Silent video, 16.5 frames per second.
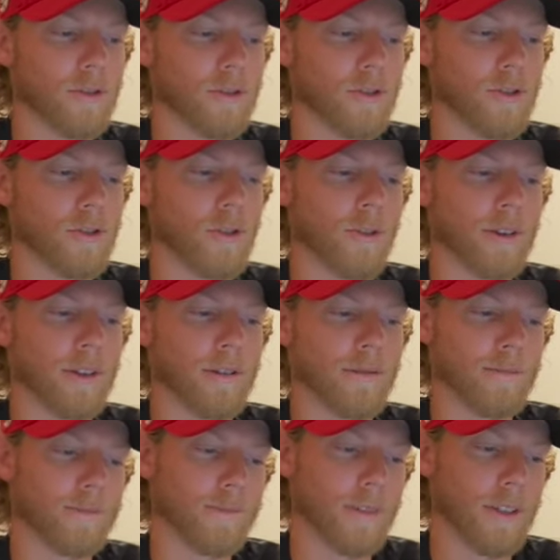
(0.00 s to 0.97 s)

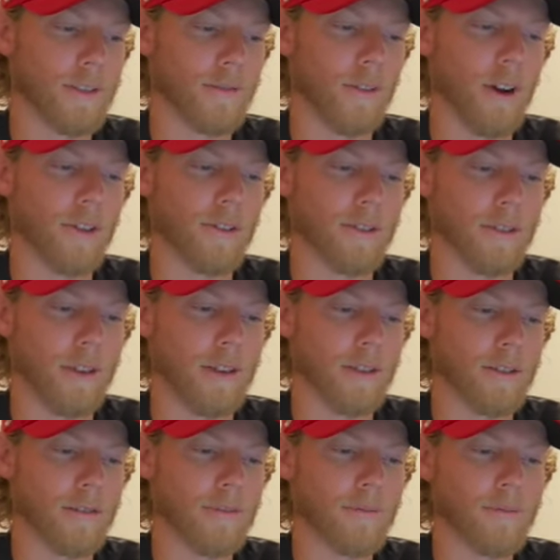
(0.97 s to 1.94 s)
Jordan, his father
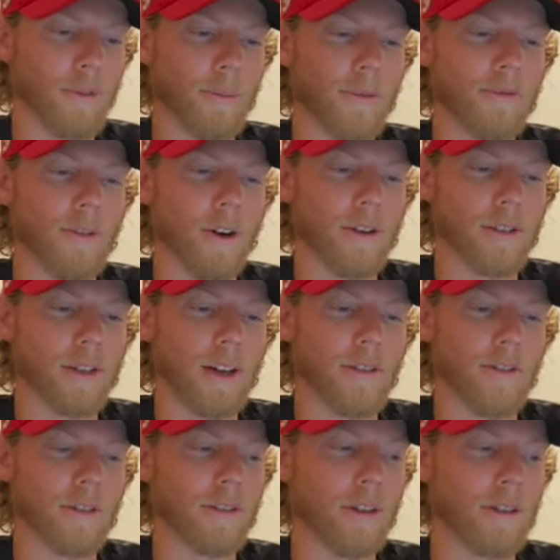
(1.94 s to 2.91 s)
says, from the far side
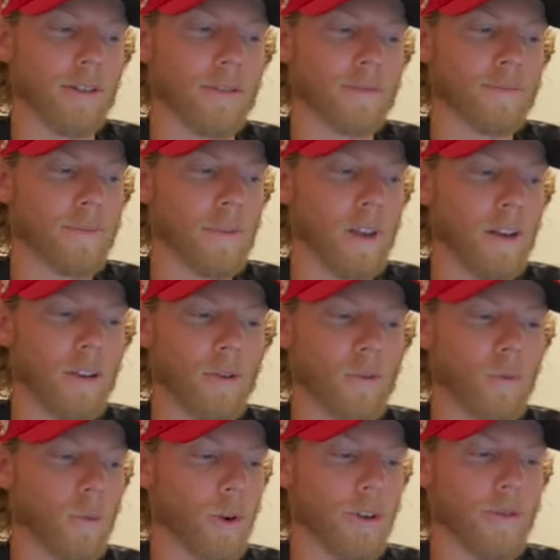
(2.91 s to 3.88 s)
of the tunnel,
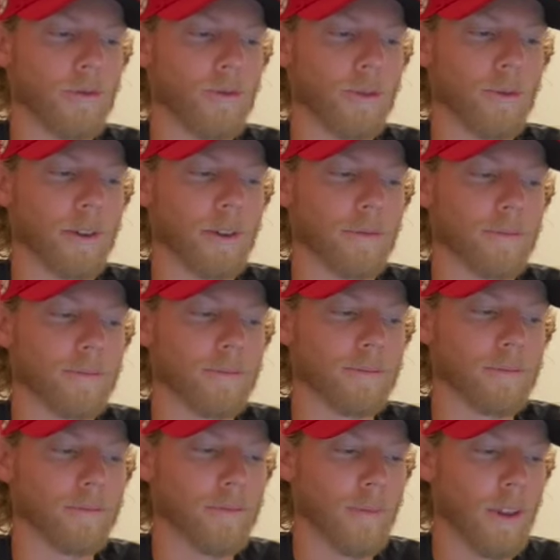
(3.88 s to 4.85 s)
What are you doing?
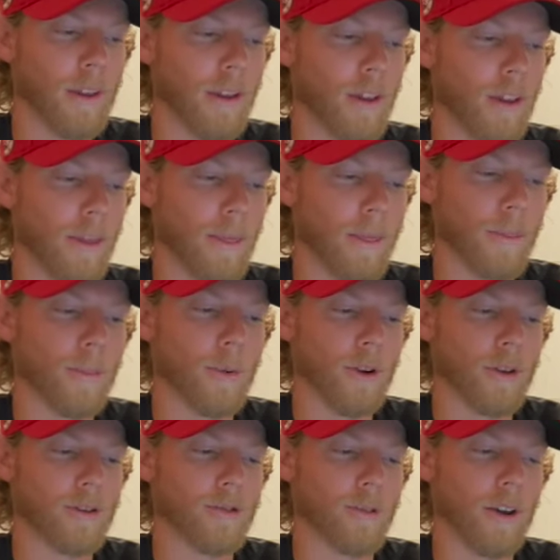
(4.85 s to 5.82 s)
The
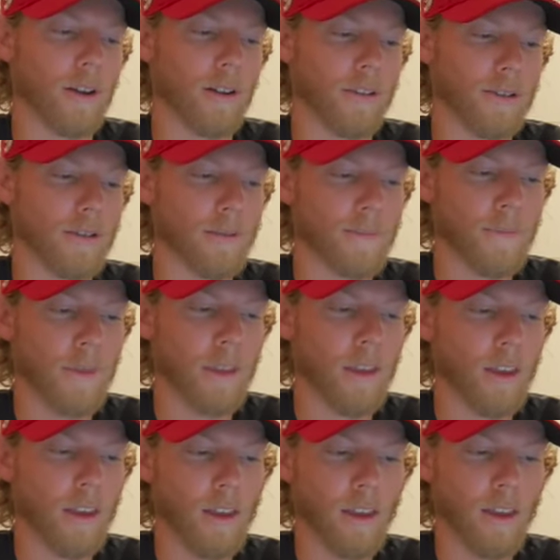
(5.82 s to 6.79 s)
boy shrugs.
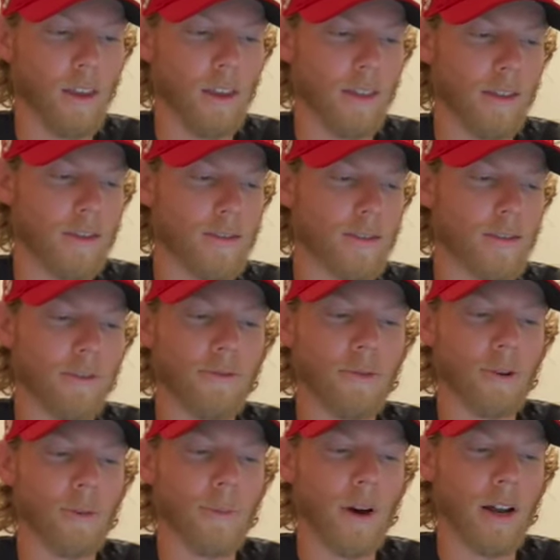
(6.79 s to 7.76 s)
This is a
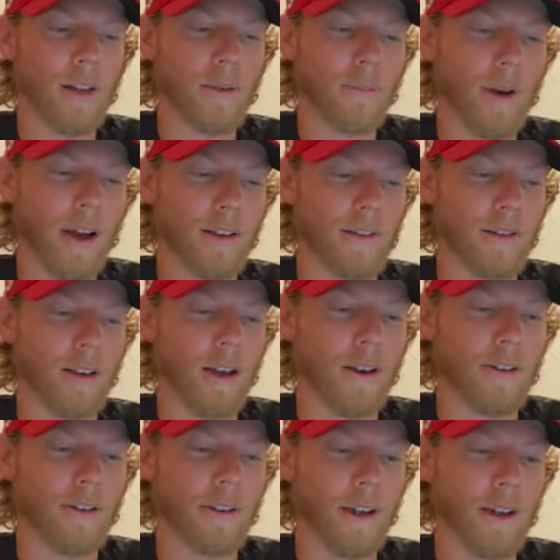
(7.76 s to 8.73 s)
full body
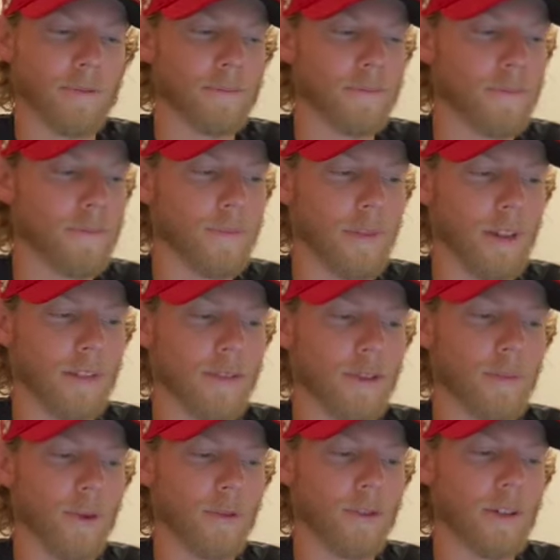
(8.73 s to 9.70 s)
backscatter, Dad. It's
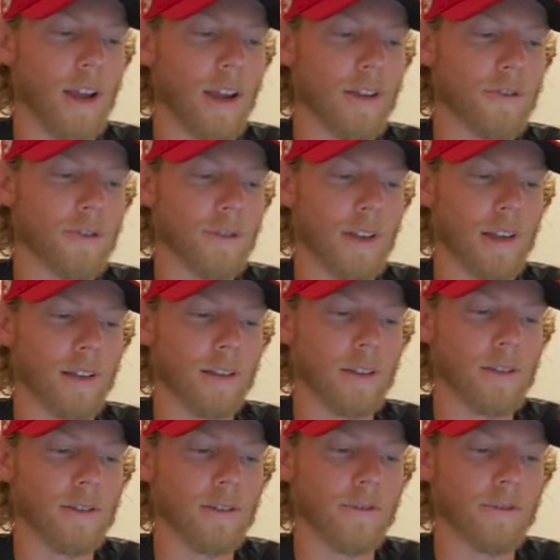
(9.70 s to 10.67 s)
the most dangerous and
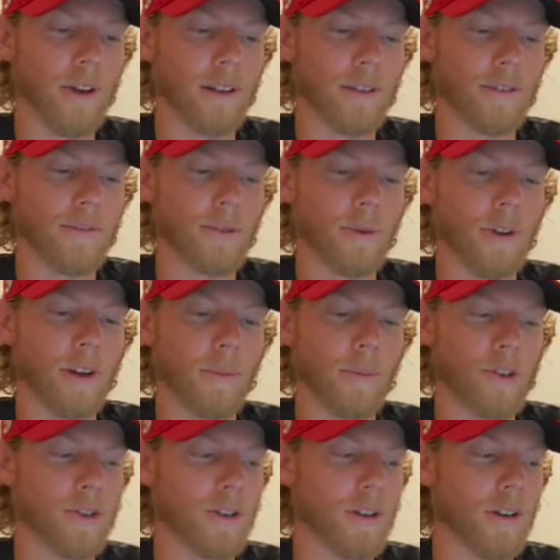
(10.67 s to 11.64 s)
least effective screening
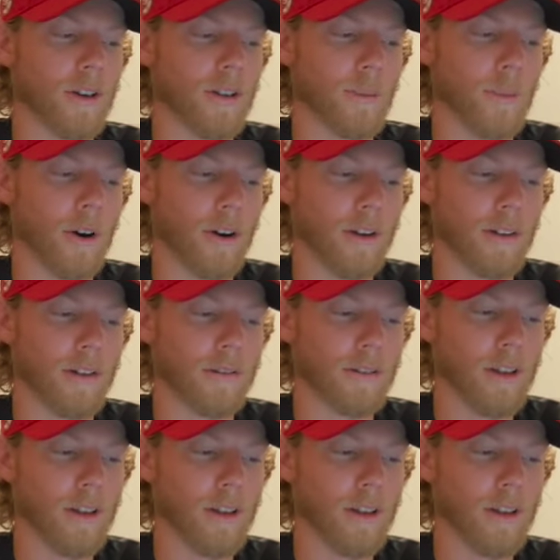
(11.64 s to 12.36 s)
machine on the market.